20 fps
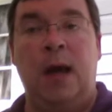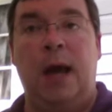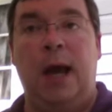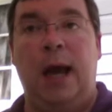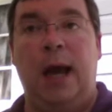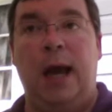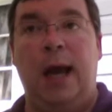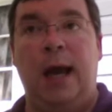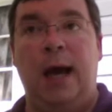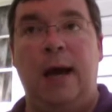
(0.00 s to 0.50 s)

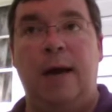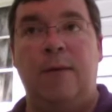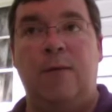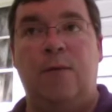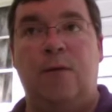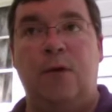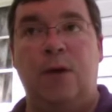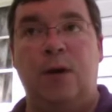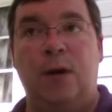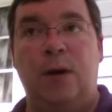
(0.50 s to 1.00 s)
And
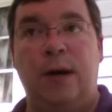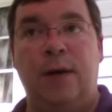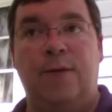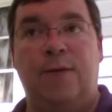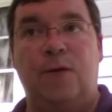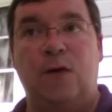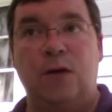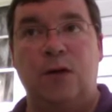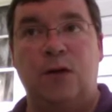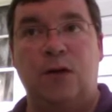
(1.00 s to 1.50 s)
for the
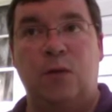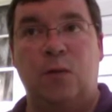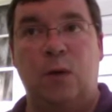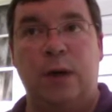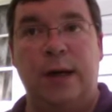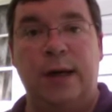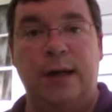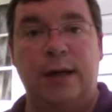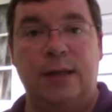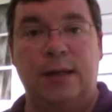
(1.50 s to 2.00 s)
first
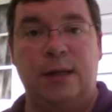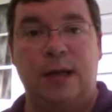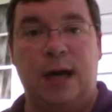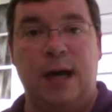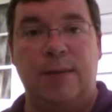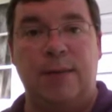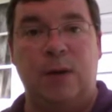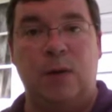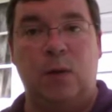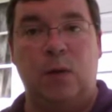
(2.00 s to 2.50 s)
reading
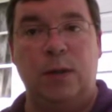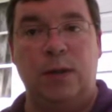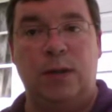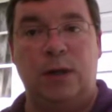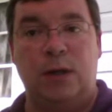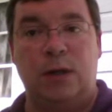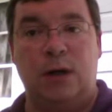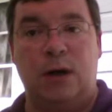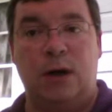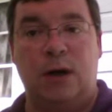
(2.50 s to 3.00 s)
assignment, when we
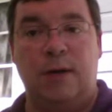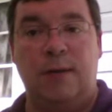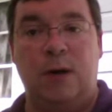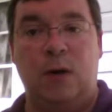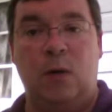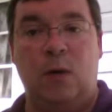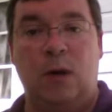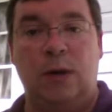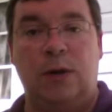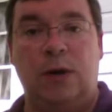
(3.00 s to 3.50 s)
start talking
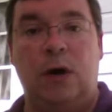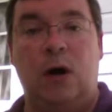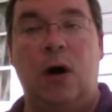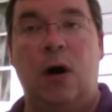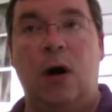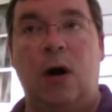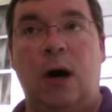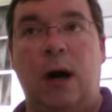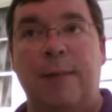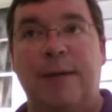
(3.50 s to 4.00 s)
about Walter
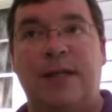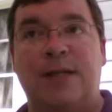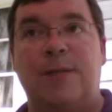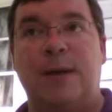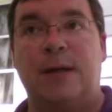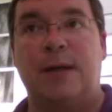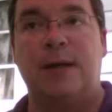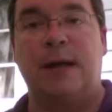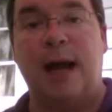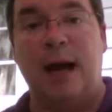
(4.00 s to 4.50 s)
Ong, I'm
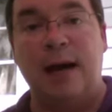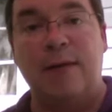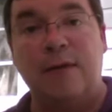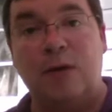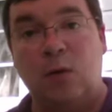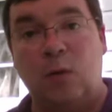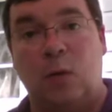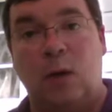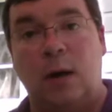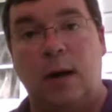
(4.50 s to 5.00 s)
expecting
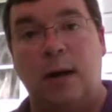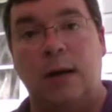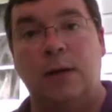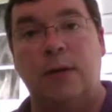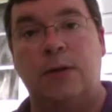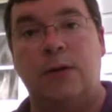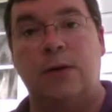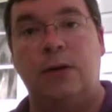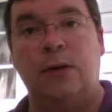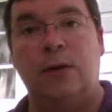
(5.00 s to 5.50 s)
everyone
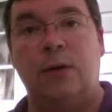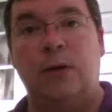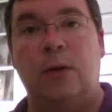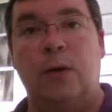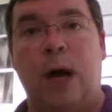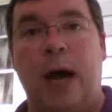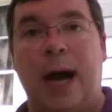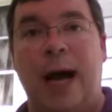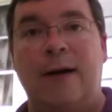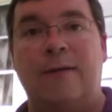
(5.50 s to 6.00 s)
to
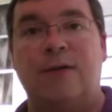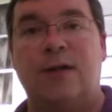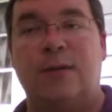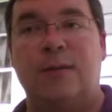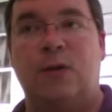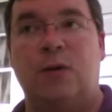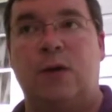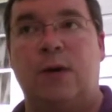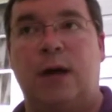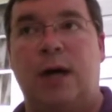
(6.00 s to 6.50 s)
have
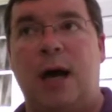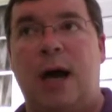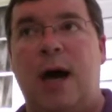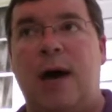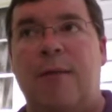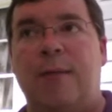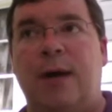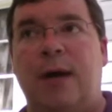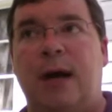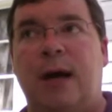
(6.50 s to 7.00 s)
some sort of
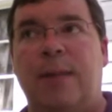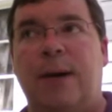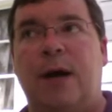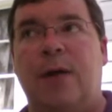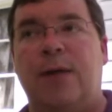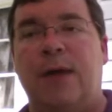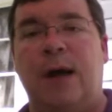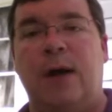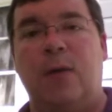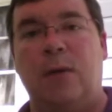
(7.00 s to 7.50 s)
comment
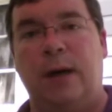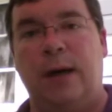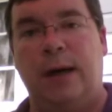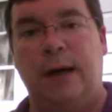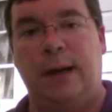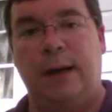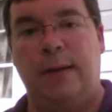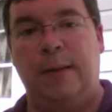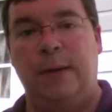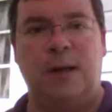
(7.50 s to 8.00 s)
about that
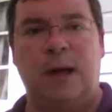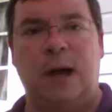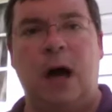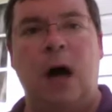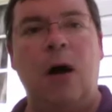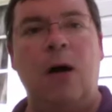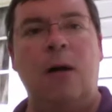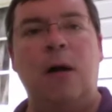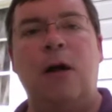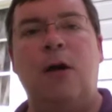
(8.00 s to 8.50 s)
reading. And
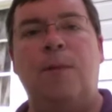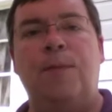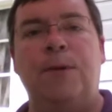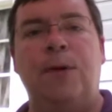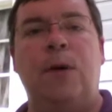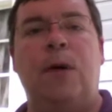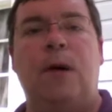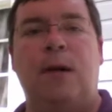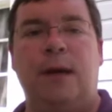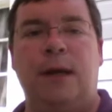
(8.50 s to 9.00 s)
I'll help
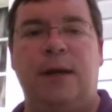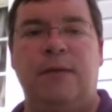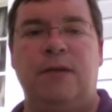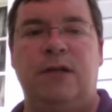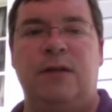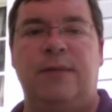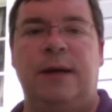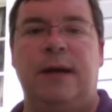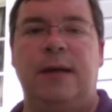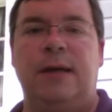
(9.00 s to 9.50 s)
you out and give you
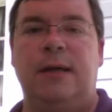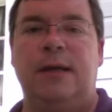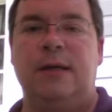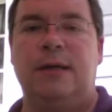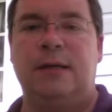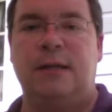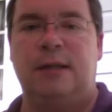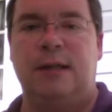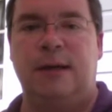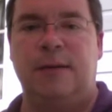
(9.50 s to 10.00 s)
some
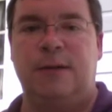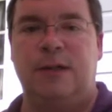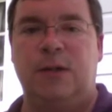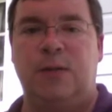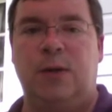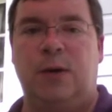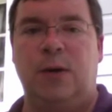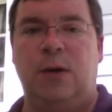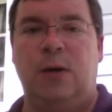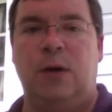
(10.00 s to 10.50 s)
ideas and tips as
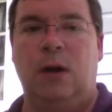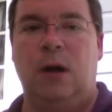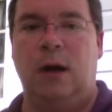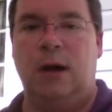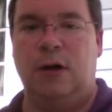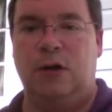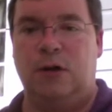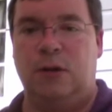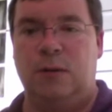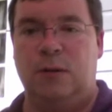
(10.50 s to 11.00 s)
we go
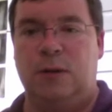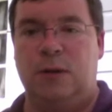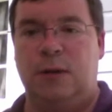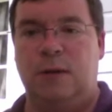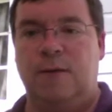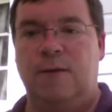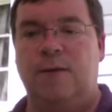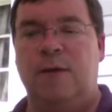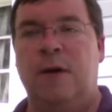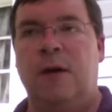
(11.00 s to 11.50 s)
along in terms
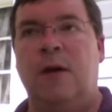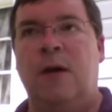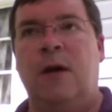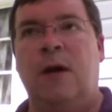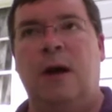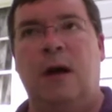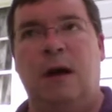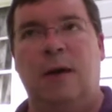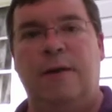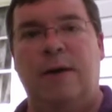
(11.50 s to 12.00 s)
of
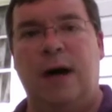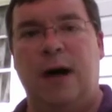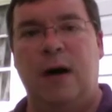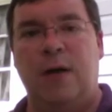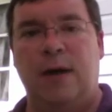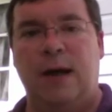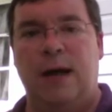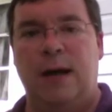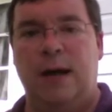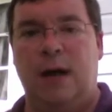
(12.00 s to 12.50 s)
how
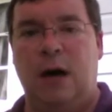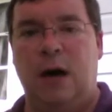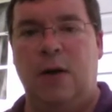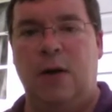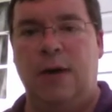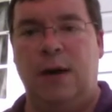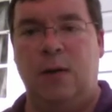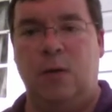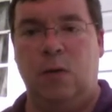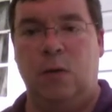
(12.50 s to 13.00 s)
that
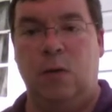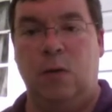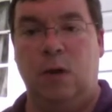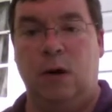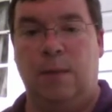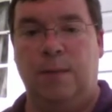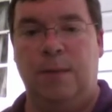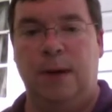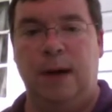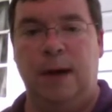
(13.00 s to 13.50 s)
will
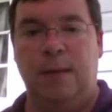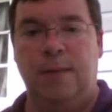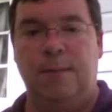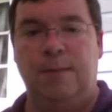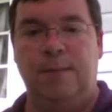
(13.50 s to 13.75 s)
work. But